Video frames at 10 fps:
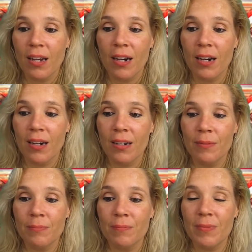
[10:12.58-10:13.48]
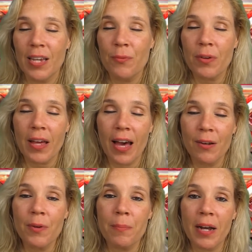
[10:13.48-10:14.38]
um, he
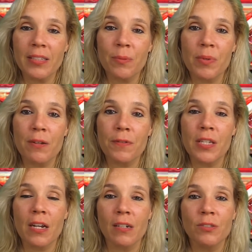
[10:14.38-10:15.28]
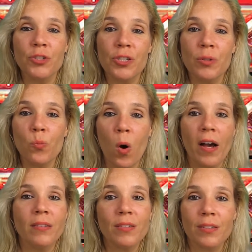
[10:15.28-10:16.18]
kind of reminded me of a young Gene
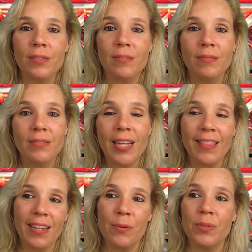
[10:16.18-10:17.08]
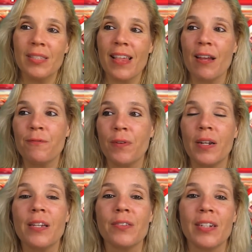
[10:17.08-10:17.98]
Wilder. Not that he was that
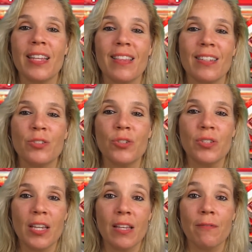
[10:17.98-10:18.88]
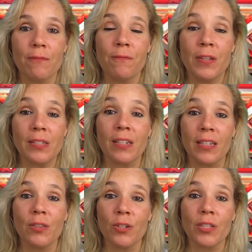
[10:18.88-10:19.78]
funny or anything, just he
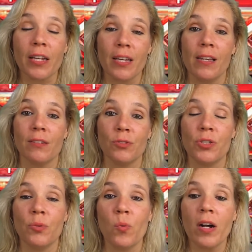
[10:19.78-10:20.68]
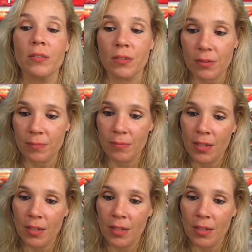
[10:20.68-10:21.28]
physically looked like a young Gene Wilder.